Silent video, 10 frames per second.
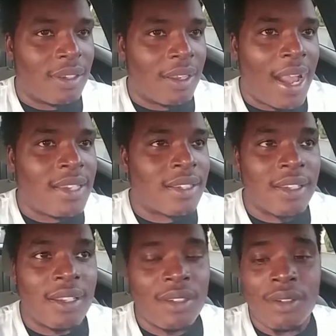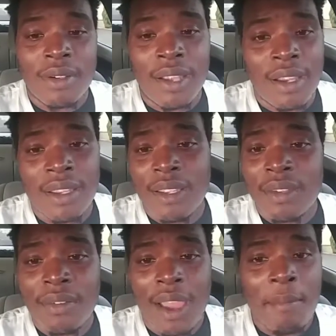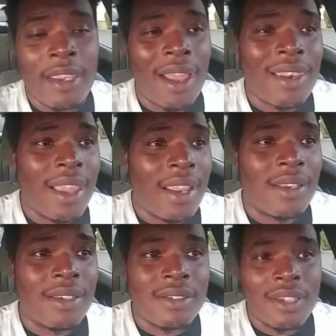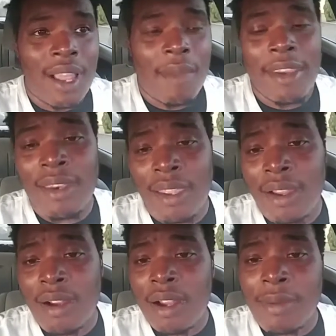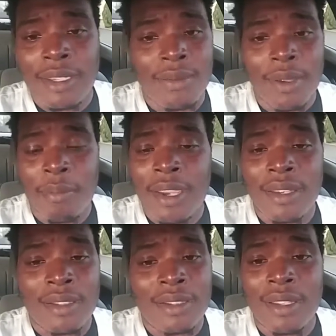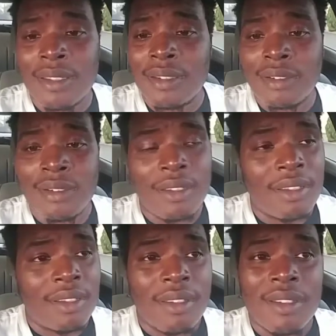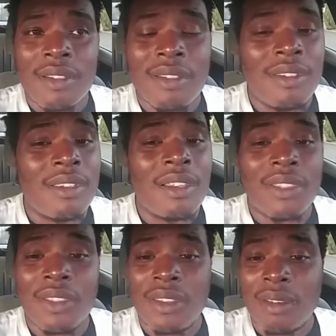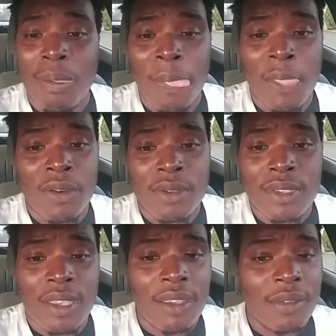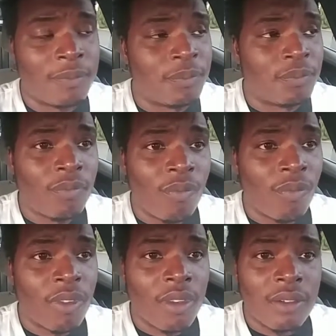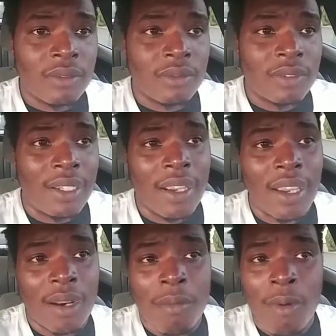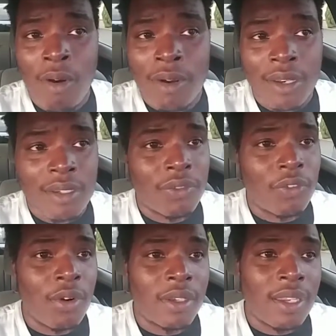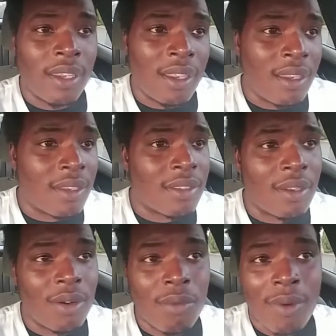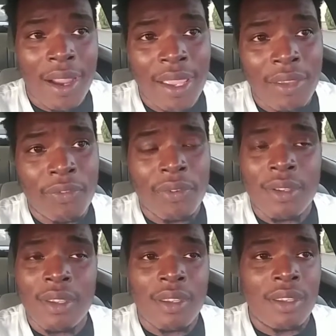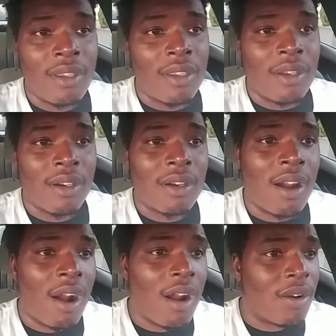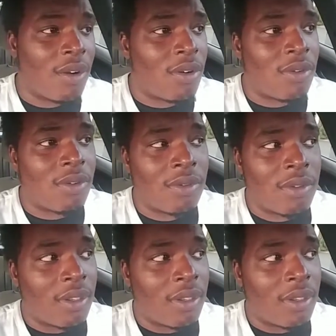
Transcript: I just couldn't do it. I couldn't live it. I mean, I like the, the job ain't that hard, but this wasn't paying us nothing. Nothing. You know what I'm saying? And I got a mortgage, for kids, a wife, a car note,